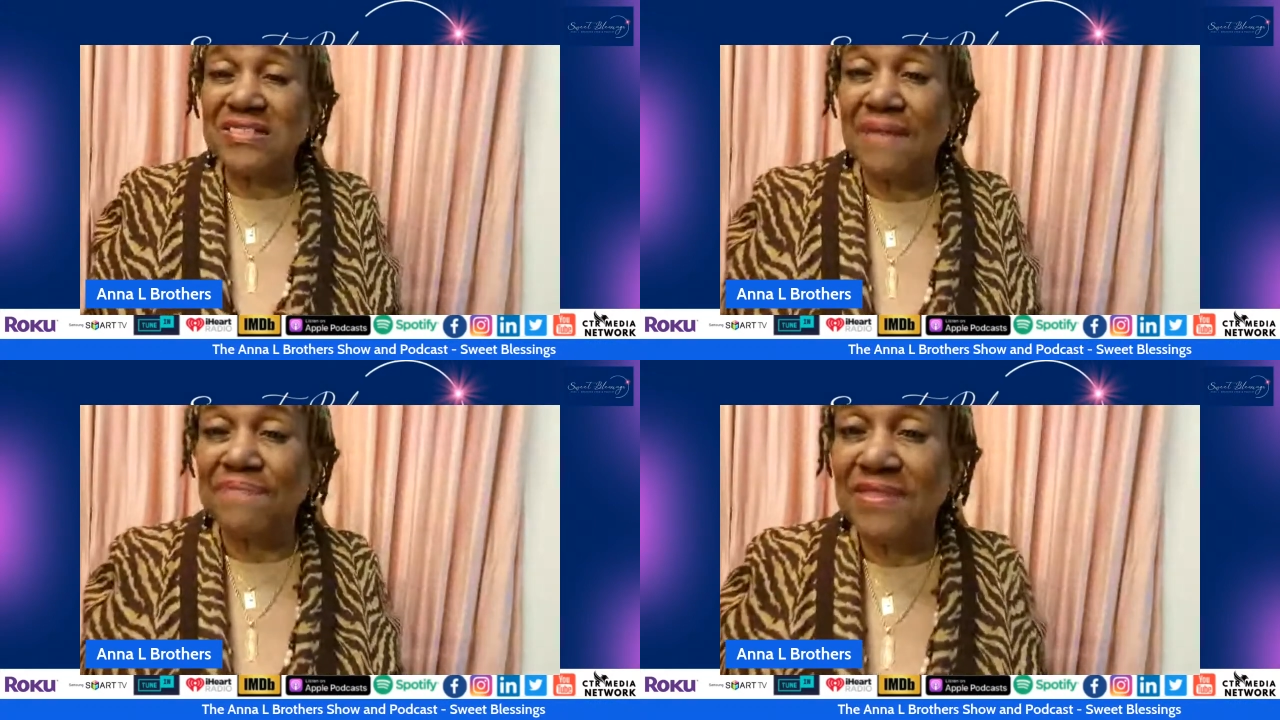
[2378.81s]

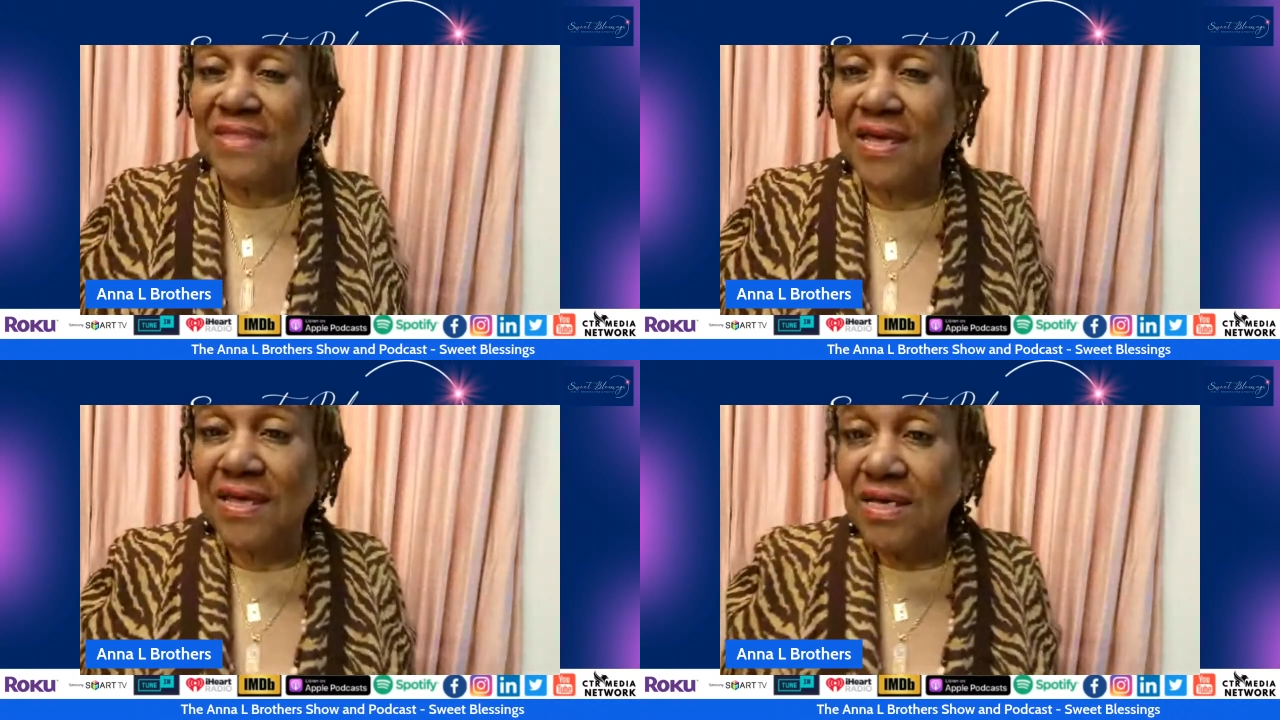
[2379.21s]
something
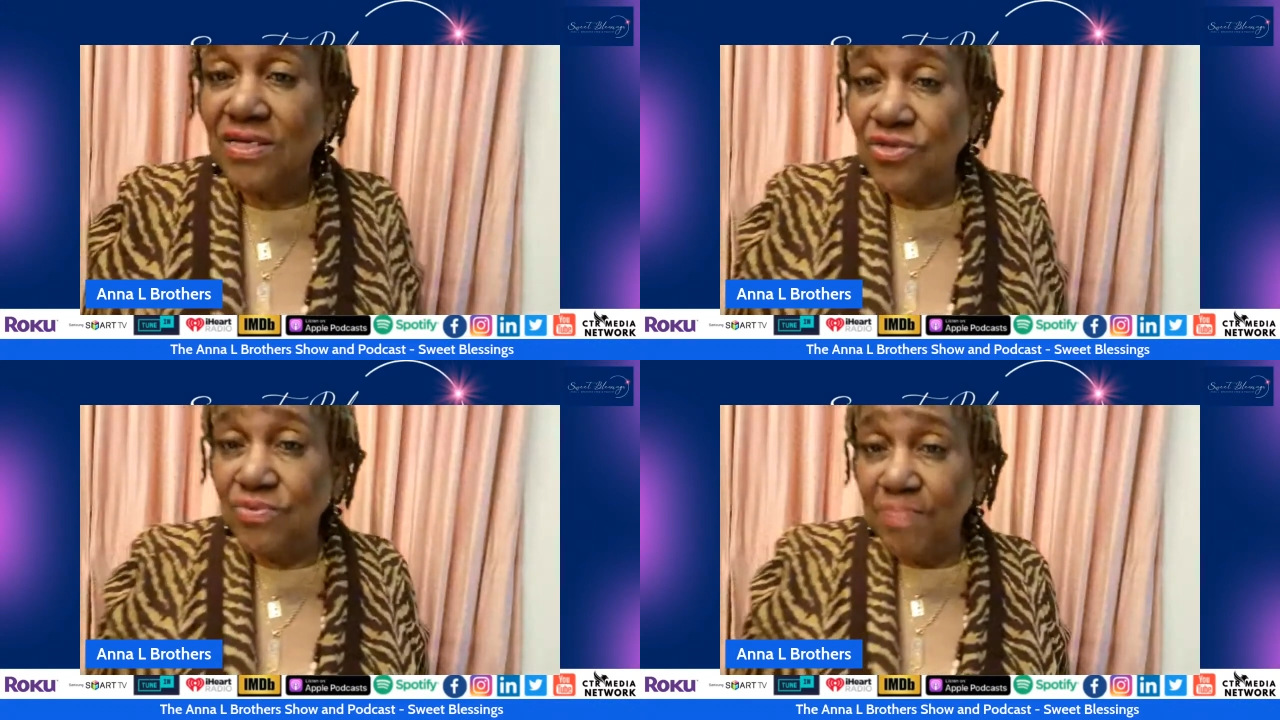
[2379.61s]
that
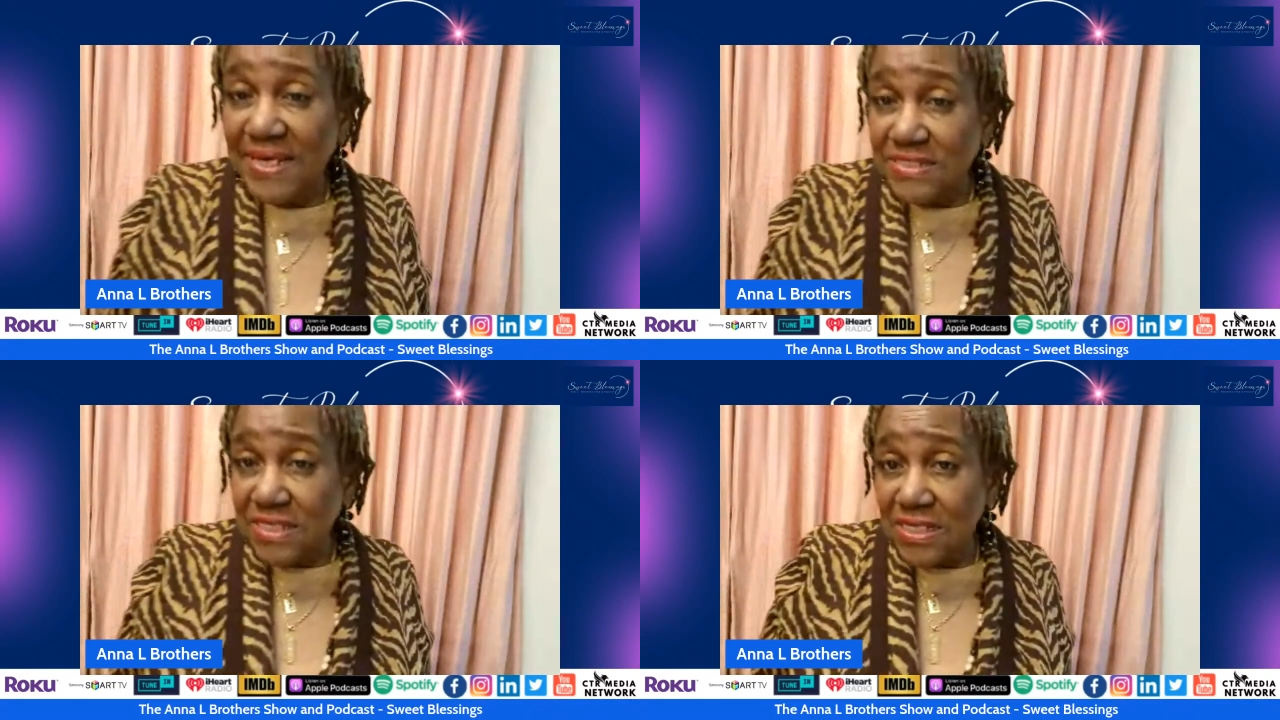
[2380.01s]
you
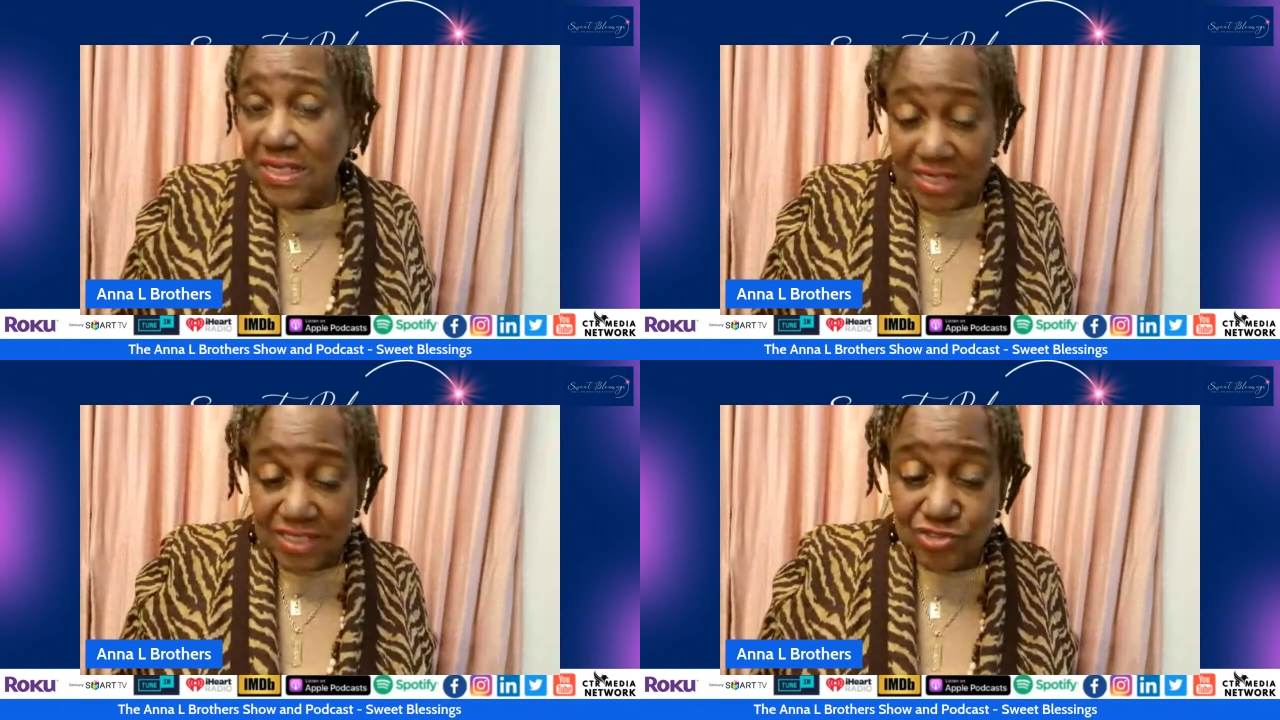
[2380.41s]

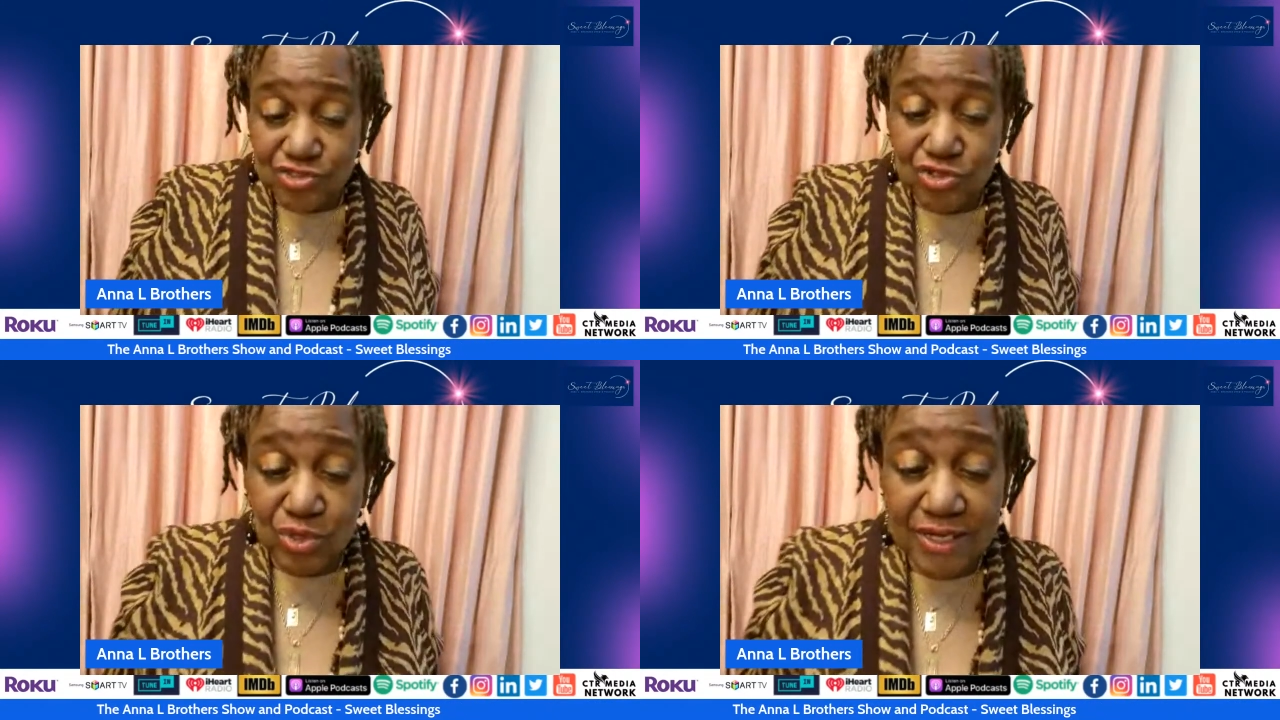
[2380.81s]
basically
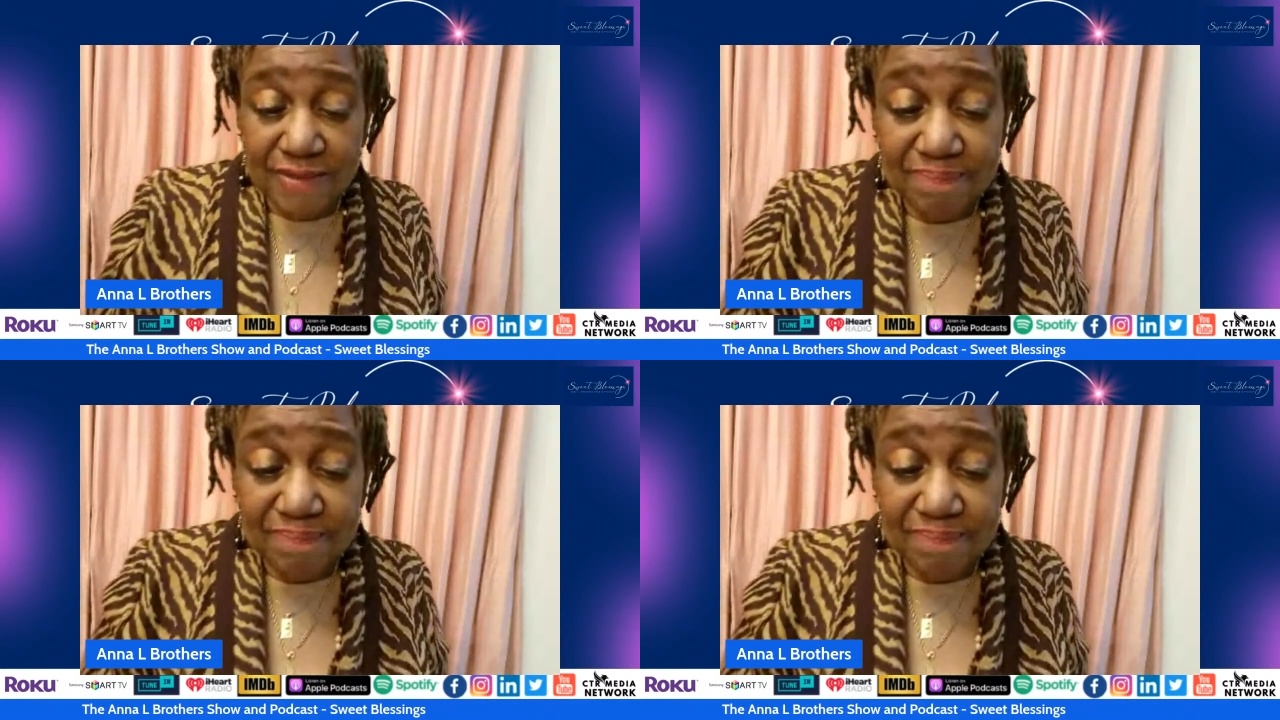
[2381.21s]
enjoy.